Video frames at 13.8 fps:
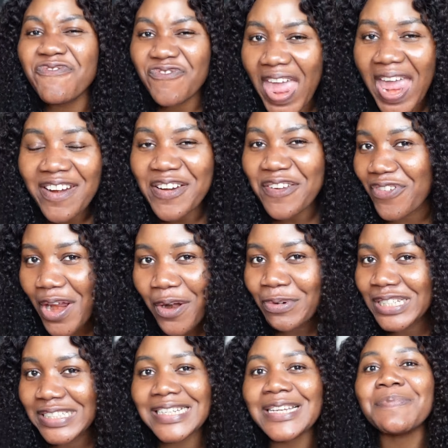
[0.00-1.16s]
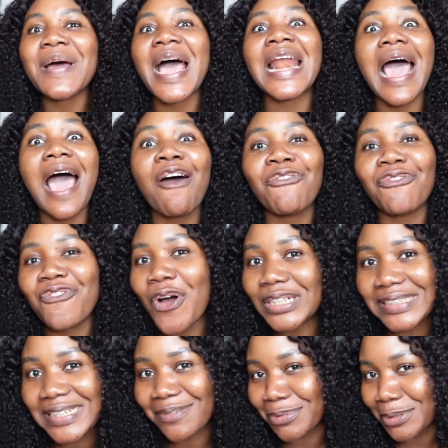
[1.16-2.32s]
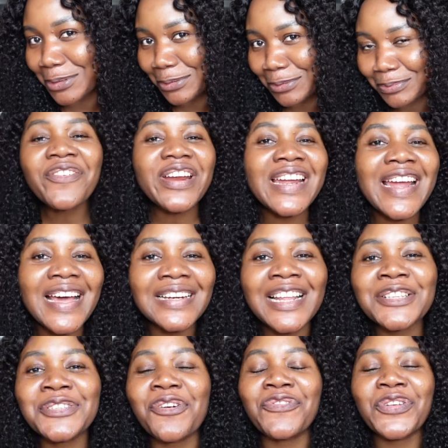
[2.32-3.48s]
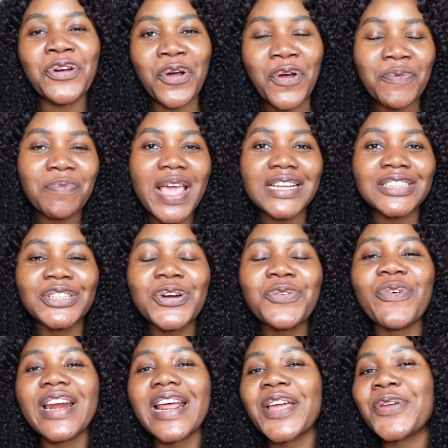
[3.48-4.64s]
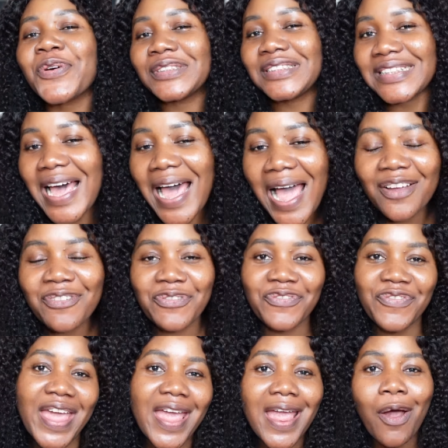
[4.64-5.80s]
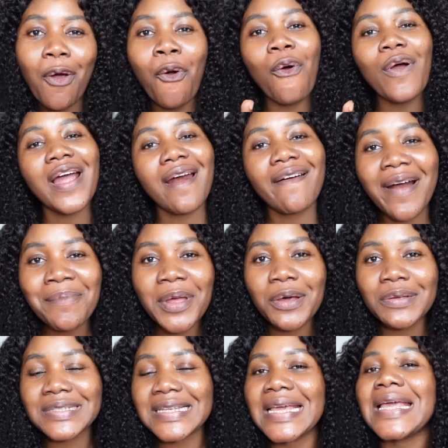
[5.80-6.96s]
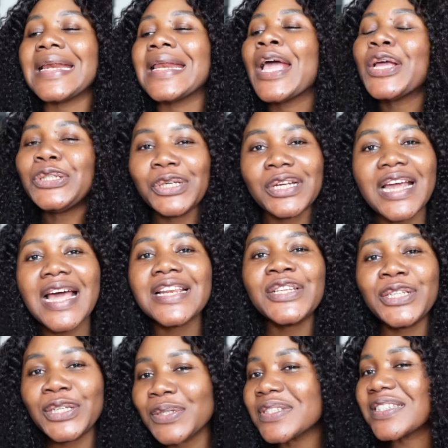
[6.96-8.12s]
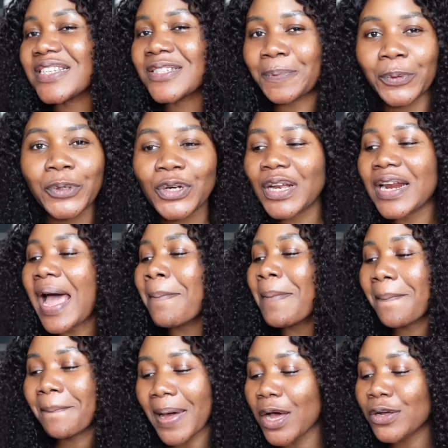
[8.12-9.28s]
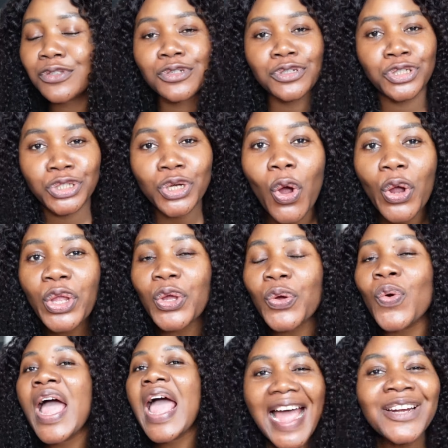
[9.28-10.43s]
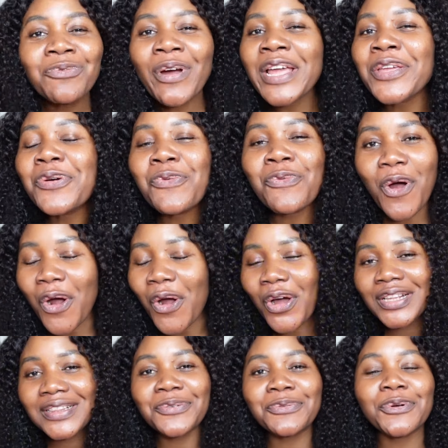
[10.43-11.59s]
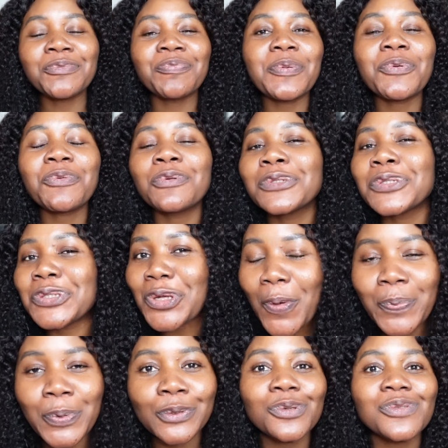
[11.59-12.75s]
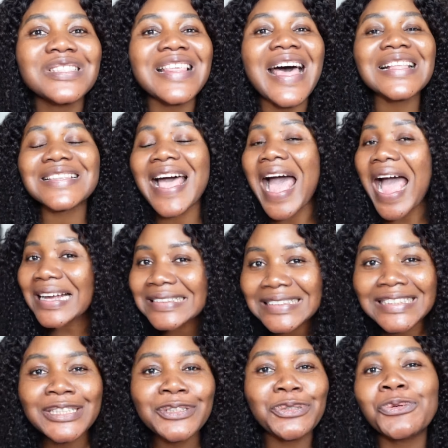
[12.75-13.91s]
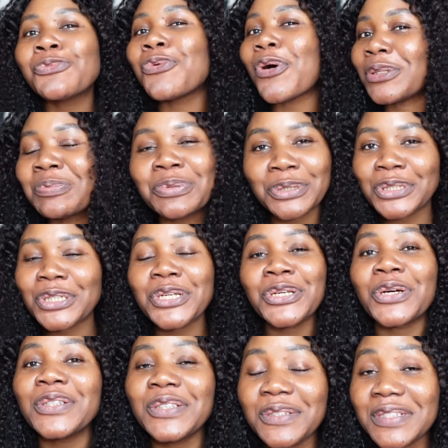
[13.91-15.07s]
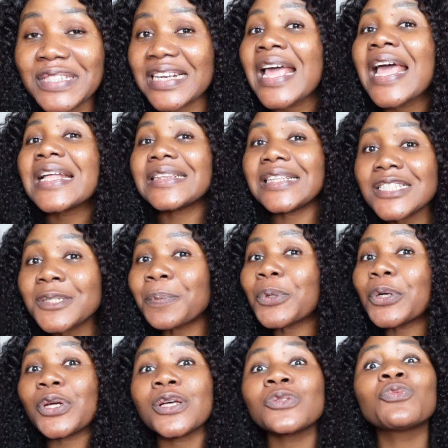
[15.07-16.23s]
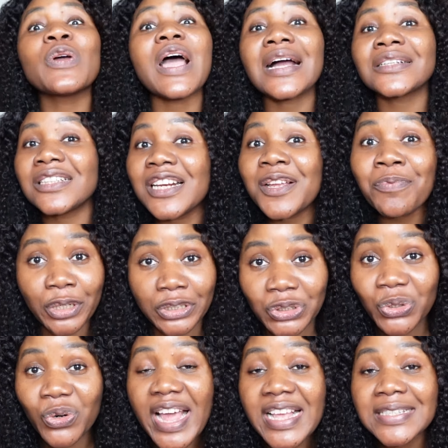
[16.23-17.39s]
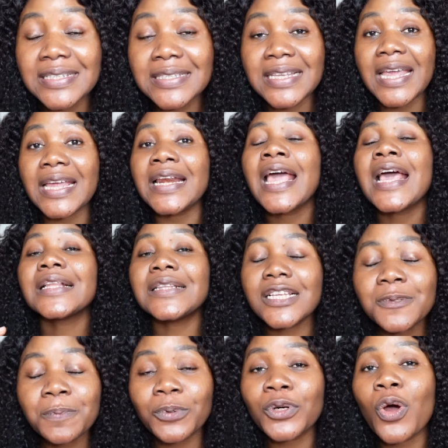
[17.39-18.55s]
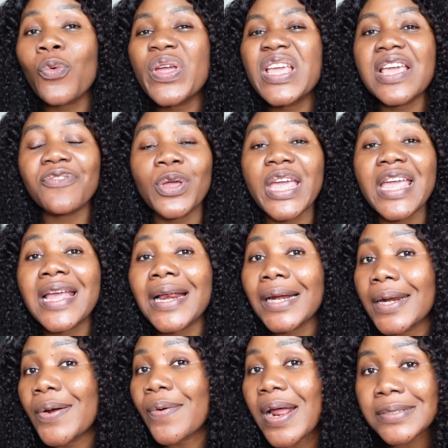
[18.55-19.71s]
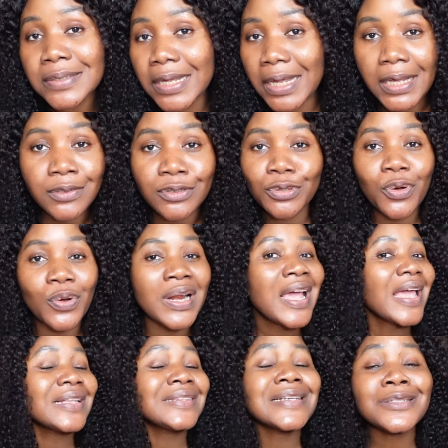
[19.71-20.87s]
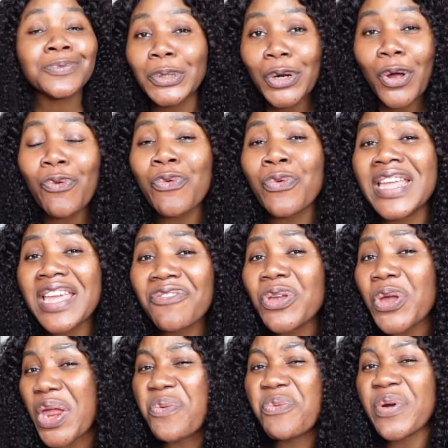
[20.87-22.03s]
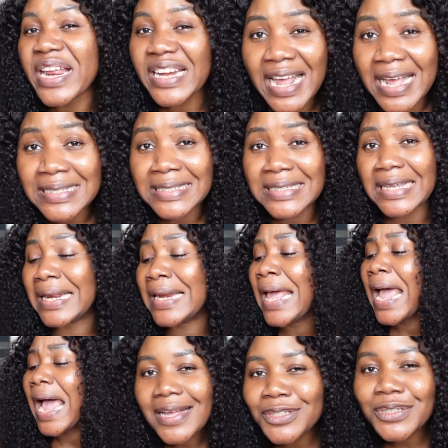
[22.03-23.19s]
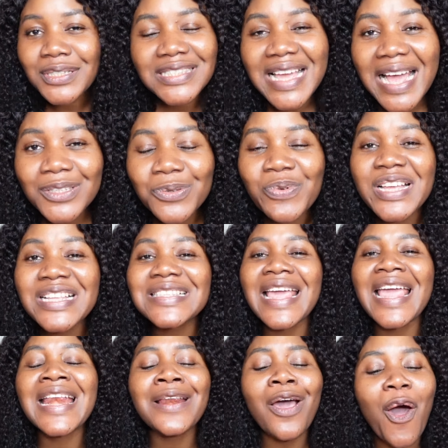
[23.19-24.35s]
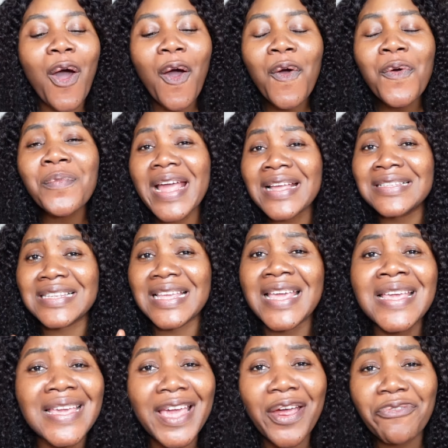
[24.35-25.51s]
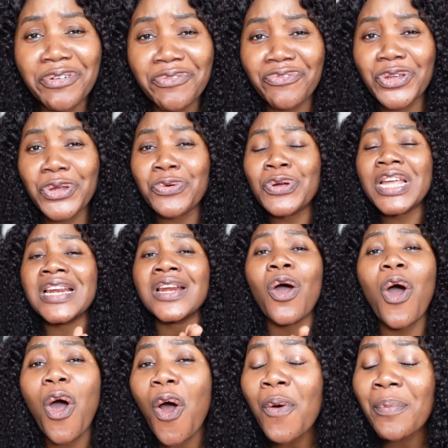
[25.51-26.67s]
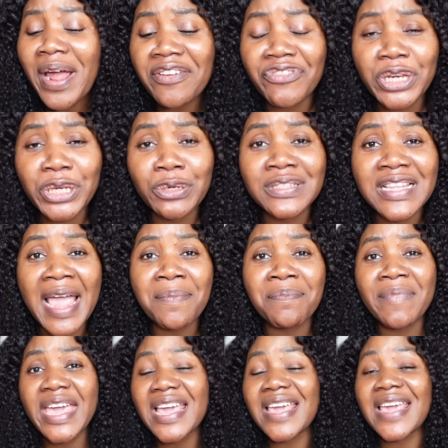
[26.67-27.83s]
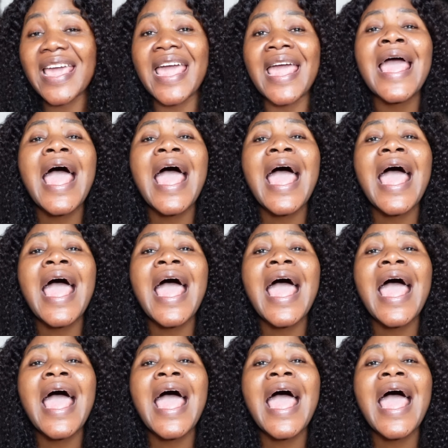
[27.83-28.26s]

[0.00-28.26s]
very, very cheap and affordable. Irregardless of your complexion, whether you're dark, fair or caramel skin, you can use this product I'm about to show you. And when you walk on the road, people will stop you to start asking you what product you're using. This product will actually moisturize the skin. This product will give you a clearer skin tone. This product will give you a radiant skin. And to start with, in all my skincare review, in all my videos I make here,